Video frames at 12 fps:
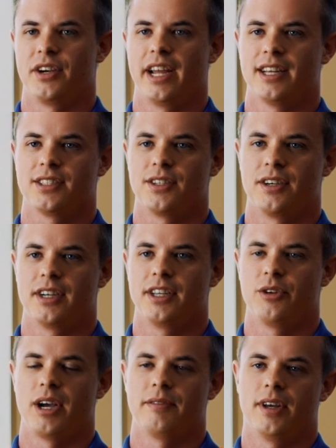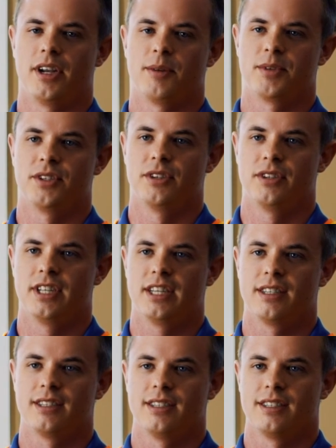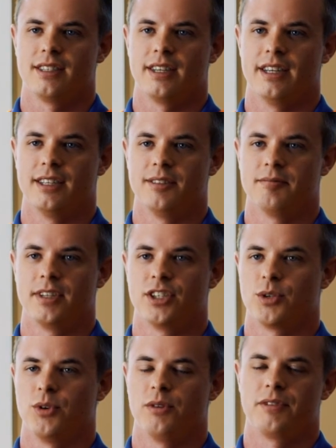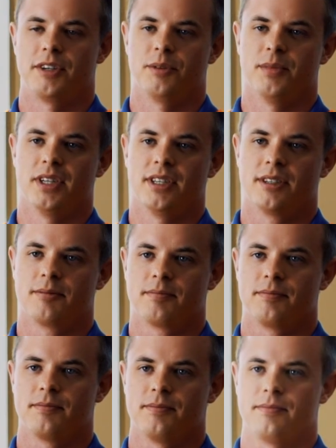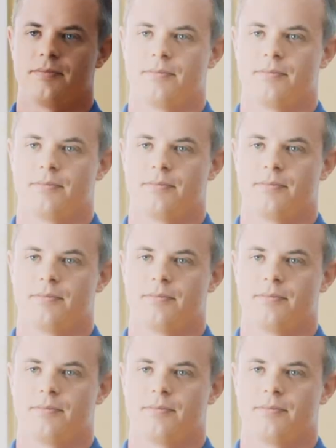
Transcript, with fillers: your hands dirty, you have that opportunity. And there's a role for everybody.